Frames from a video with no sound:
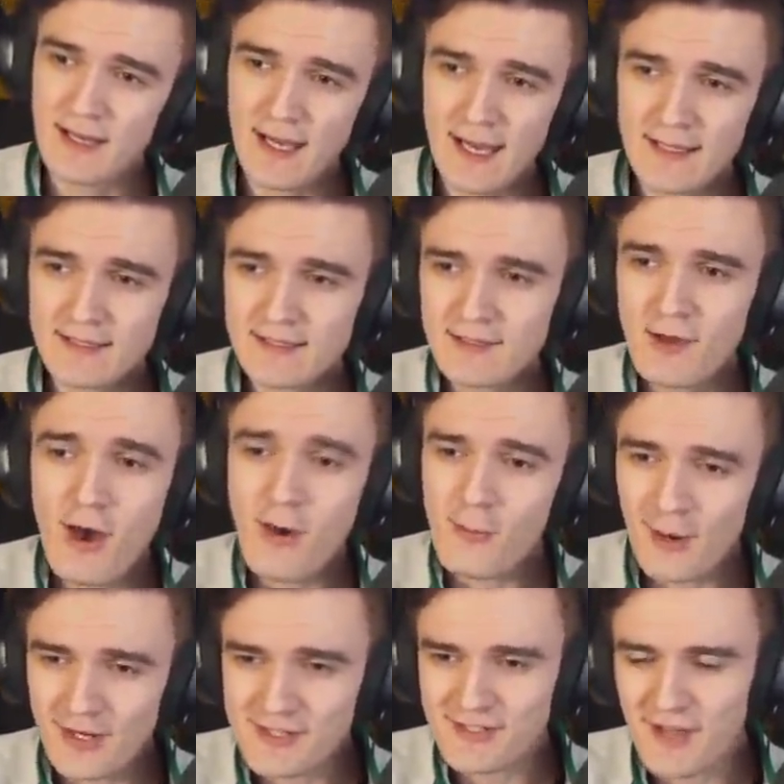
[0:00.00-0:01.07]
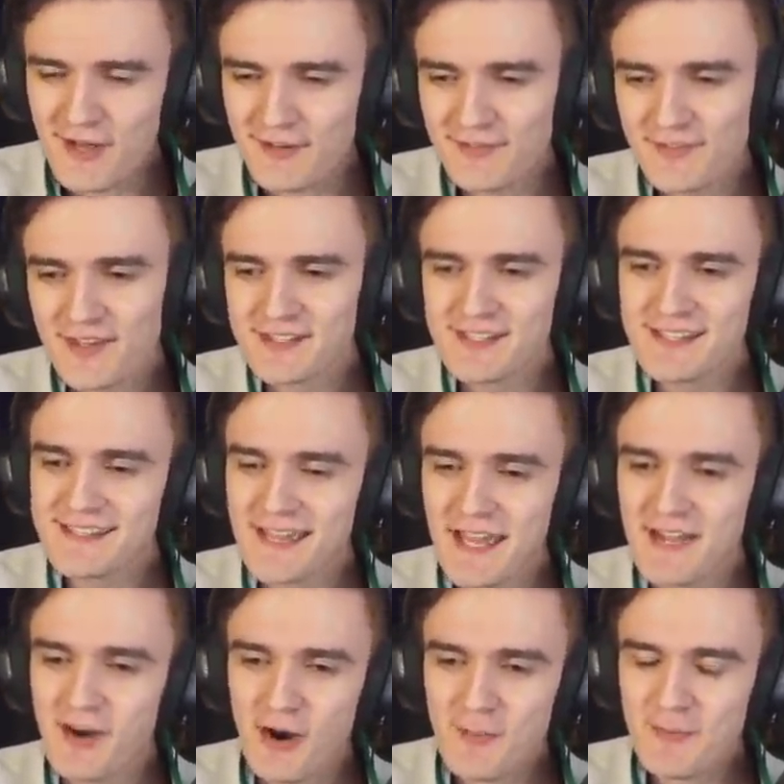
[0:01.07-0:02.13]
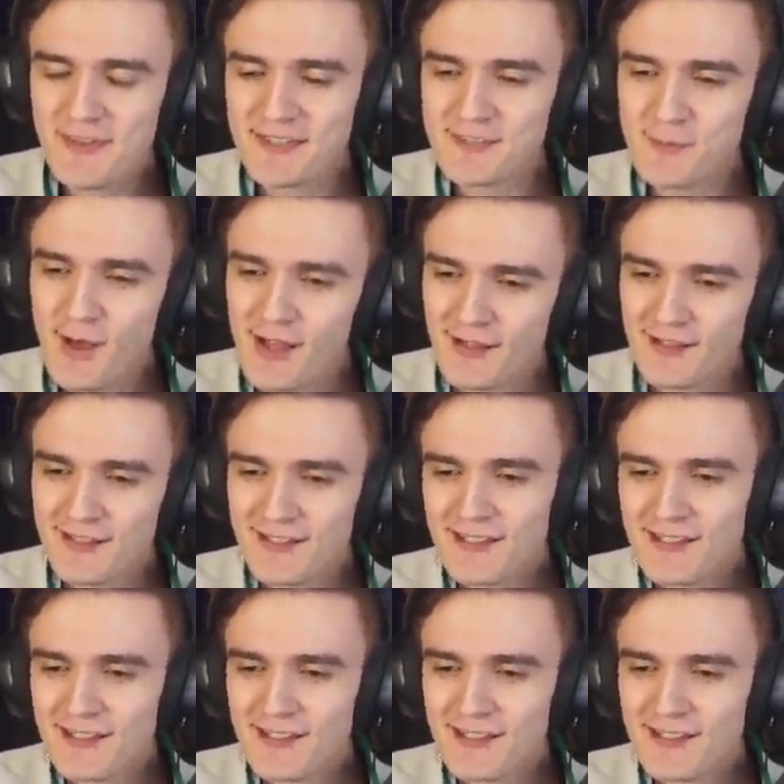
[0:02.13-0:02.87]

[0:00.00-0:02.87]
I did not watch a lot of GTA RP as well.